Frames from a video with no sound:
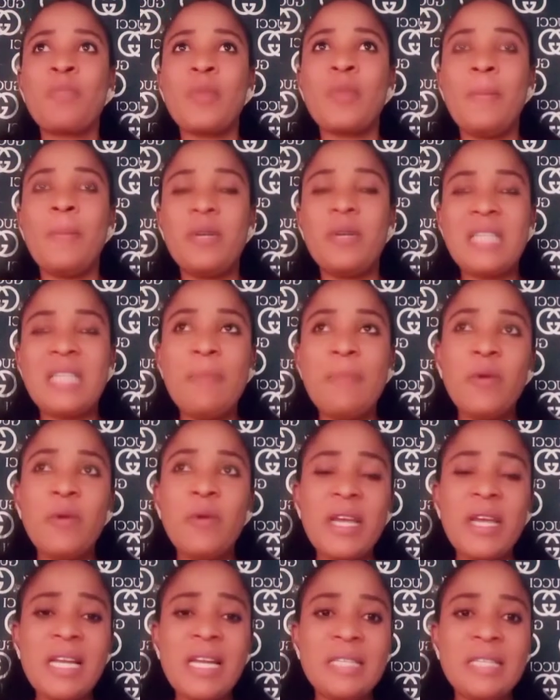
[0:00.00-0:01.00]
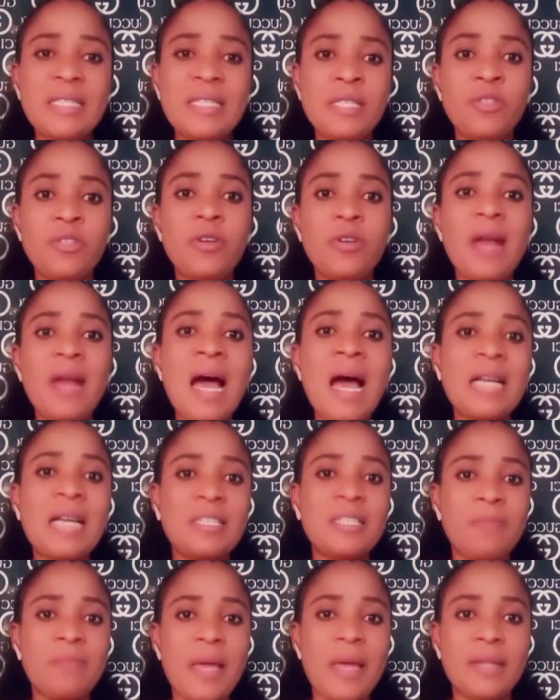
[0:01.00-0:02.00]
But I'm looking at it in the other
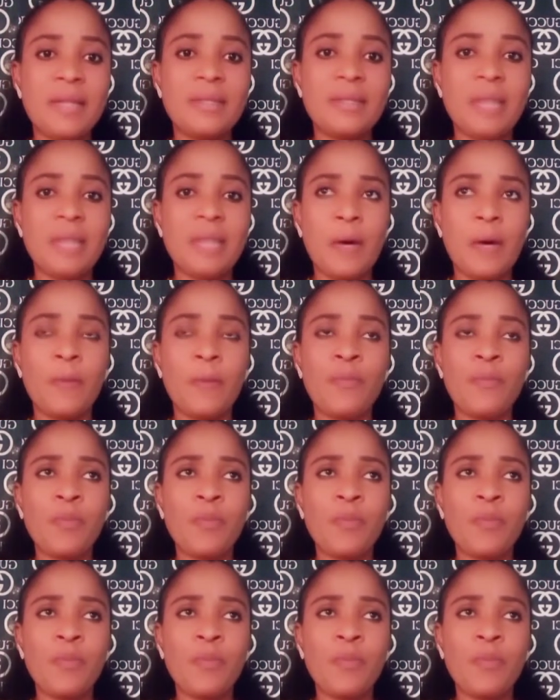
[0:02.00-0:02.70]
aspects now.